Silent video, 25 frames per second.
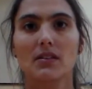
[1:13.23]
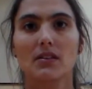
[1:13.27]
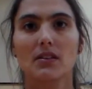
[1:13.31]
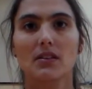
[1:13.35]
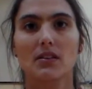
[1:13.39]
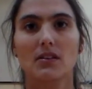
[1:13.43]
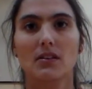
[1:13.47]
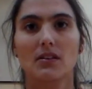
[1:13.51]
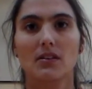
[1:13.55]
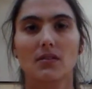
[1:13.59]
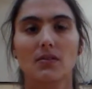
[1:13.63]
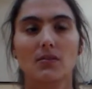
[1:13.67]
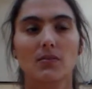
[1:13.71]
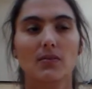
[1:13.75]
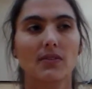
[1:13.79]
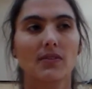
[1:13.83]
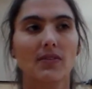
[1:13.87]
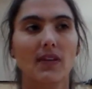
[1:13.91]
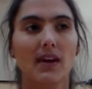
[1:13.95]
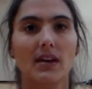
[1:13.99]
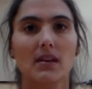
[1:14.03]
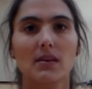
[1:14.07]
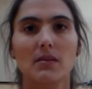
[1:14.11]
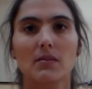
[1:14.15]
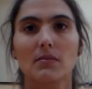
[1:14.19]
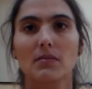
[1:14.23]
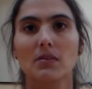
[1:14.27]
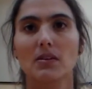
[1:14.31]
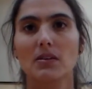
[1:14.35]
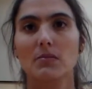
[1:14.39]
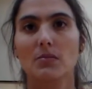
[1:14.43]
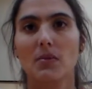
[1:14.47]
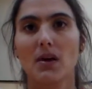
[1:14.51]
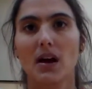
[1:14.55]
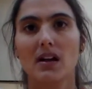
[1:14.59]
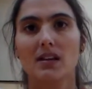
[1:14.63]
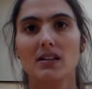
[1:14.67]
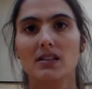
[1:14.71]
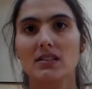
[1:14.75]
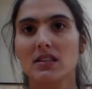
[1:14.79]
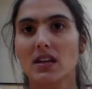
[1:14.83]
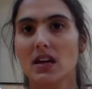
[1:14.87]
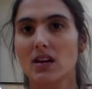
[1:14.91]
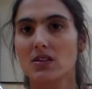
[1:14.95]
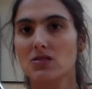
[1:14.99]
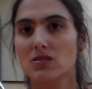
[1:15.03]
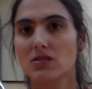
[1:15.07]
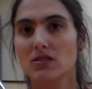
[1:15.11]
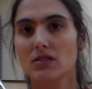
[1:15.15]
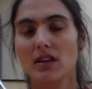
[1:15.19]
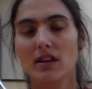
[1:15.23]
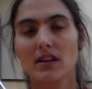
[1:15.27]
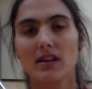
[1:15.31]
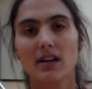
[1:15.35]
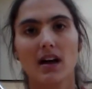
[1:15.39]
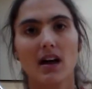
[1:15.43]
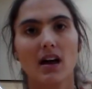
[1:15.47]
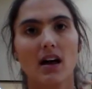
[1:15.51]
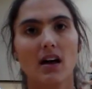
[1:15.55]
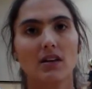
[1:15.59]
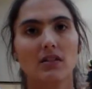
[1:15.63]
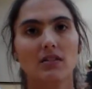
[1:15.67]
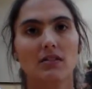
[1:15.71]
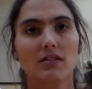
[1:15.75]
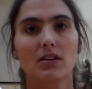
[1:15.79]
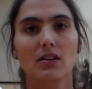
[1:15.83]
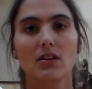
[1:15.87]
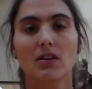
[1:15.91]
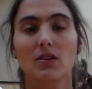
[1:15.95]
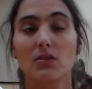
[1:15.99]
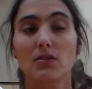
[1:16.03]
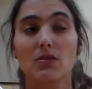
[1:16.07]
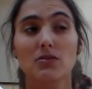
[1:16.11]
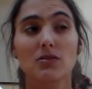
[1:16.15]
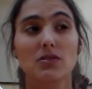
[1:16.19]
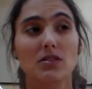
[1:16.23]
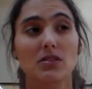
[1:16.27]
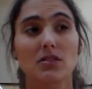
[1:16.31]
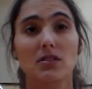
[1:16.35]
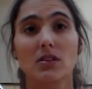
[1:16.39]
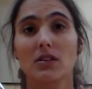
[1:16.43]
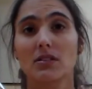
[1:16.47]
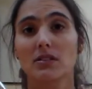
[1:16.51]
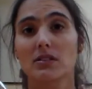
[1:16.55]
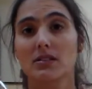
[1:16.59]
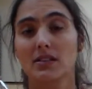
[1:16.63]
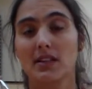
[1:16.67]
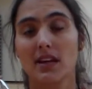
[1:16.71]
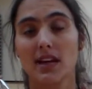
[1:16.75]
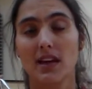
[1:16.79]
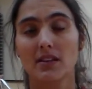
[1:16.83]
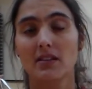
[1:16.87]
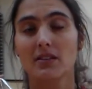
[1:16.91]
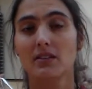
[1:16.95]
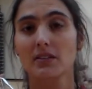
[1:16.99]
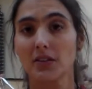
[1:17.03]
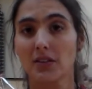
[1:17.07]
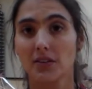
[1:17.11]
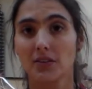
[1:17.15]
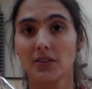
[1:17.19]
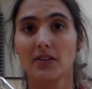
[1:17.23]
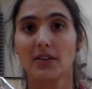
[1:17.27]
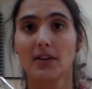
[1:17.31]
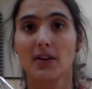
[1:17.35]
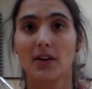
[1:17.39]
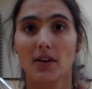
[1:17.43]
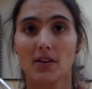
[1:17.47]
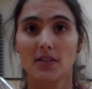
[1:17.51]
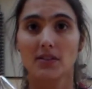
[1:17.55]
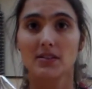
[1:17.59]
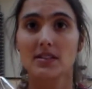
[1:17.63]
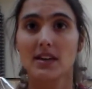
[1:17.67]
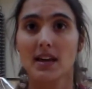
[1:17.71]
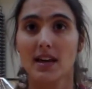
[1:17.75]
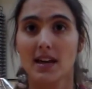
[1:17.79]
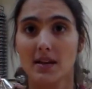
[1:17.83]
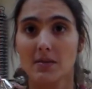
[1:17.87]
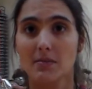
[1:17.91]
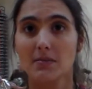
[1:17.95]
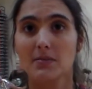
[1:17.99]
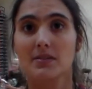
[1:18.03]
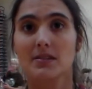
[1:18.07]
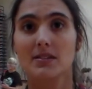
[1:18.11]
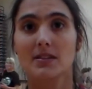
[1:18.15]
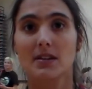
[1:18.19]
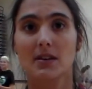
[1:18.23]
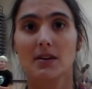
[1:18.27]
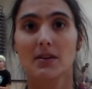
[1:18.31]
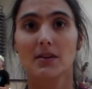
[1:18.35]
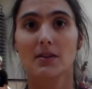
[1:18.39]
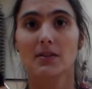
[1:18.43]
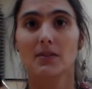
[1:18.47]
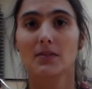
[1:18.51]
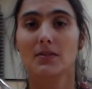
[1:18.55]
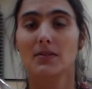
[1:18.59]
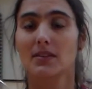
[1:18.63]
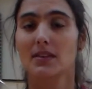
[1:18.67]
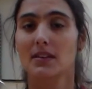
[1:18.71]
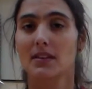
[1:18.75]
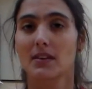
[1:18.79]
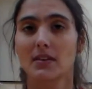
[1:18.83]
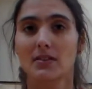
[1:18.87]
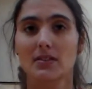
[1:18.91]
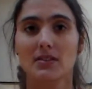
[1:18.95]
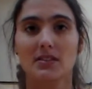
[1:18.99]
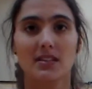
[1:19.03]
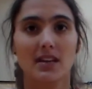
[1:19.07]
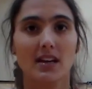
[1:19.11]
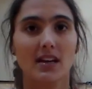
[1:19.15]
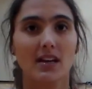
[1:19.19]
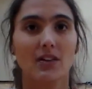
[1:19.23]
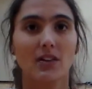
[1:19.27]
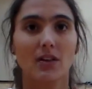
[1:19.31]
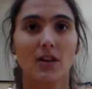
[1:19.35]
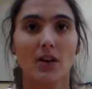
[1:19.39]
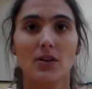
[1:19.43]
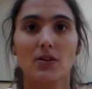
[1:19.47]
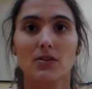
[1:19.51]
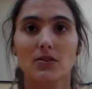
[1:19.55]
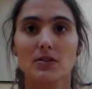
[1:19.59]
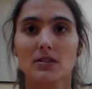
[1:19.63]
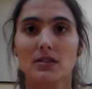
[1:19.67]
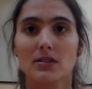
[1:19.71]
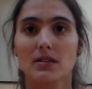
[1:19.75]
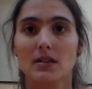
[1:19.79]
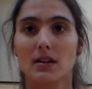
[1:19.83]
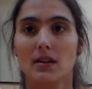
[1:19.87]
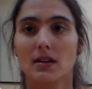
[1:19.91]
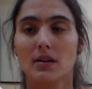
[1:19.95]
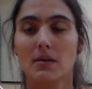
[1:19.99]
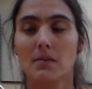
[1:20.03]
We've got a good practice schedule laid out. The girls are together literally all the time, so they'll stay close.